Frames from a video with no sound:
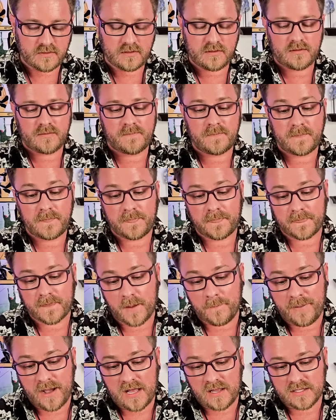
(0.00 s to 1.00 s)
Oh,
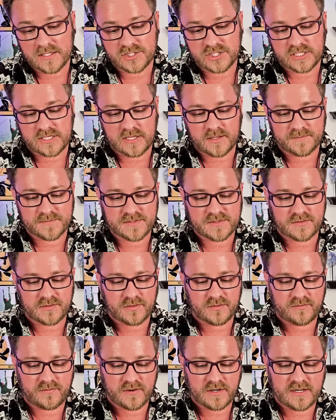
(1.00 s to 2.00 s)
apology comes
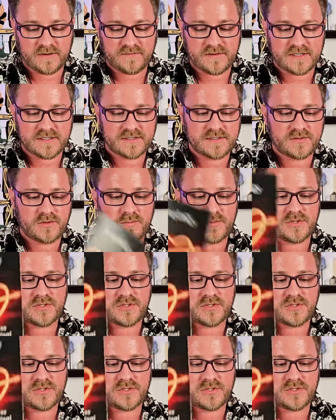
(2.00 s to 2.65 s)
through, forgiveness through